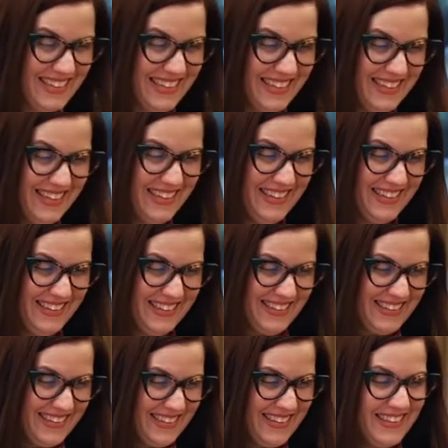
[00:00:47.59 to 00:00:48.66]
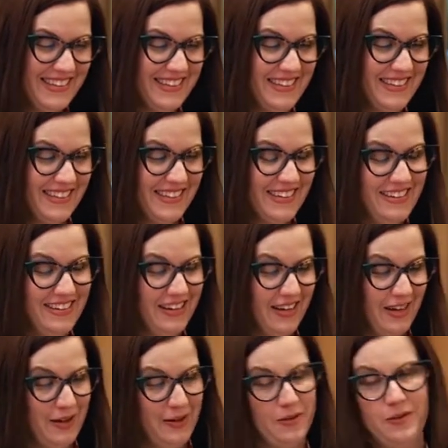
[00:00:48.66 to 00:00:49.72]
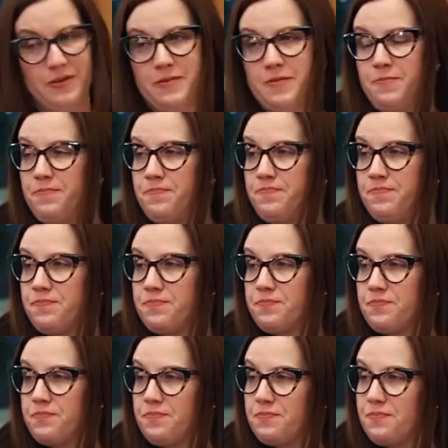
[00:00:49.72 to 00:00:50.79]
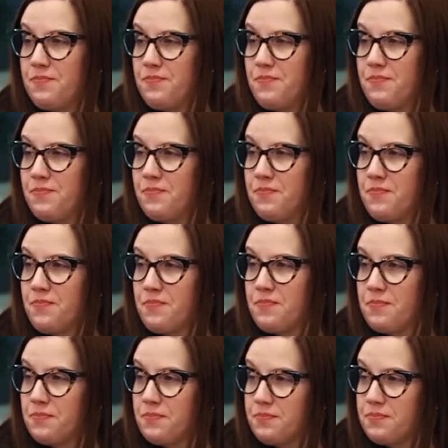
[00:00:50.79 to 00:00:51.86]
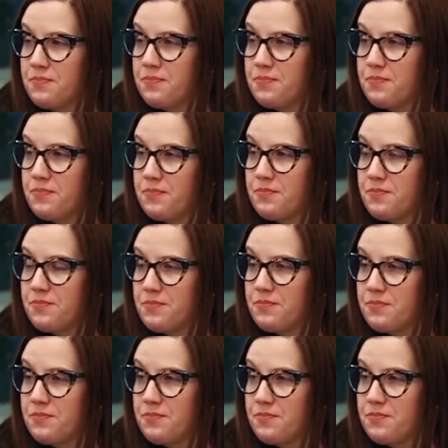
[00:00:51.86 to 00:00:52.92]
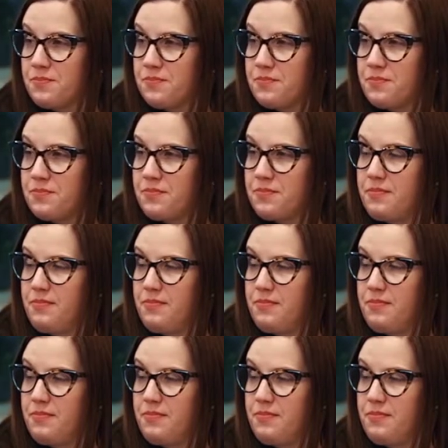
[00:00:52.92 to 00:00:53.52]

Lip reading: [no speech]